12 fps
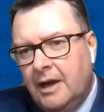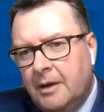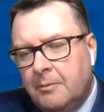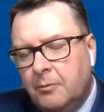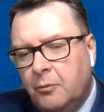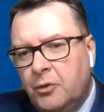
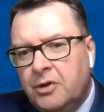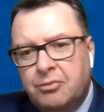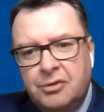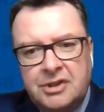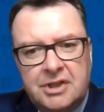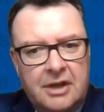um, we
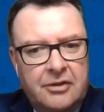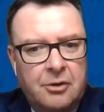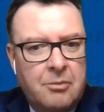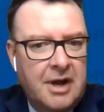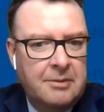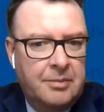appreciate
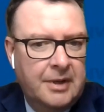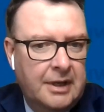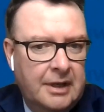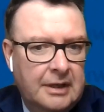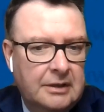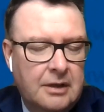there might
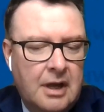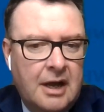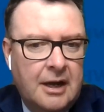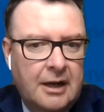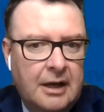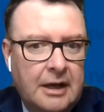be
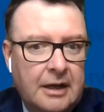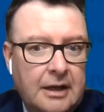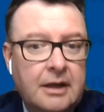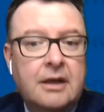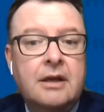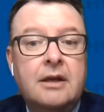uh,
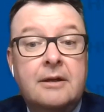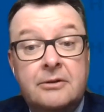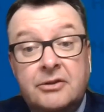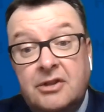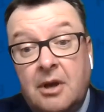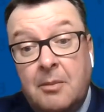
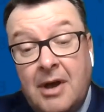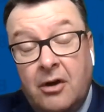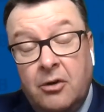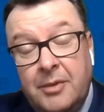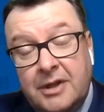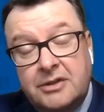some
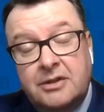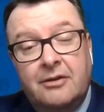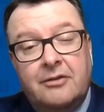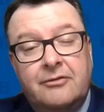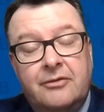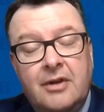elements
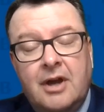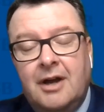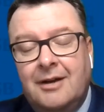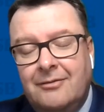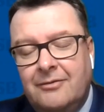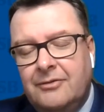of
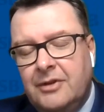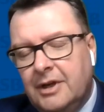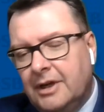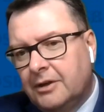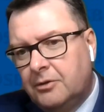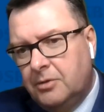of
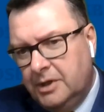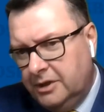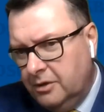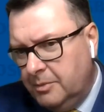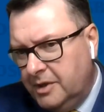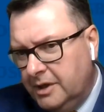the
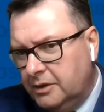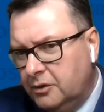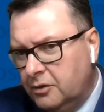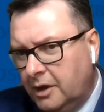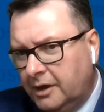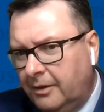curriculum that
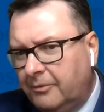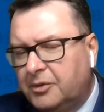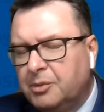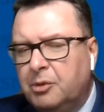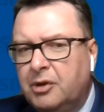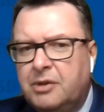you're not
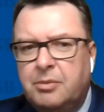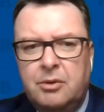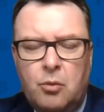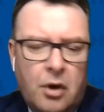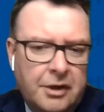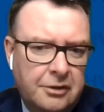comfortable with,
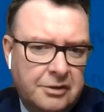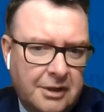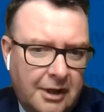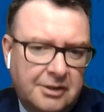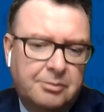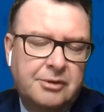but want your
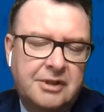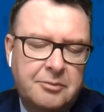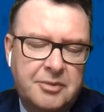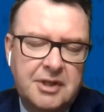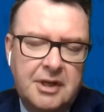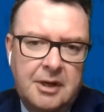child to
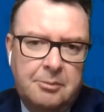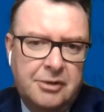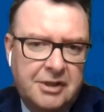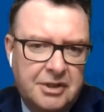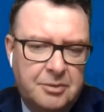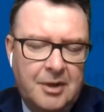particip uh,
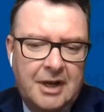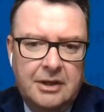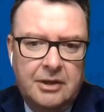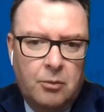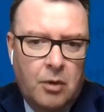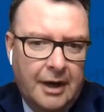
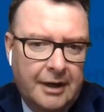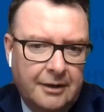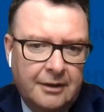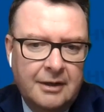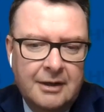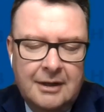participate in the
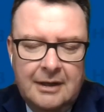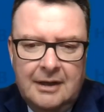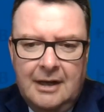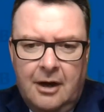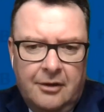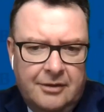wider
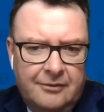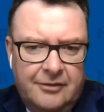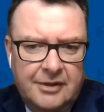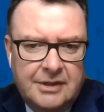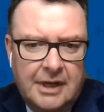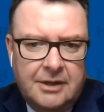health
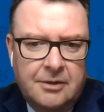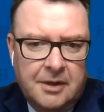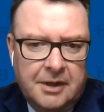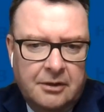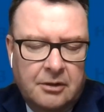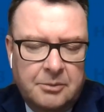and phys ed
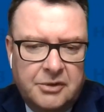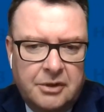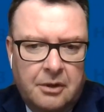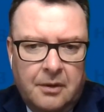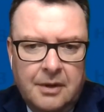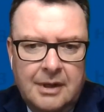curriculum.
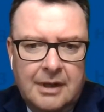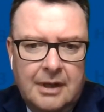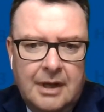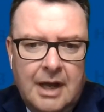So,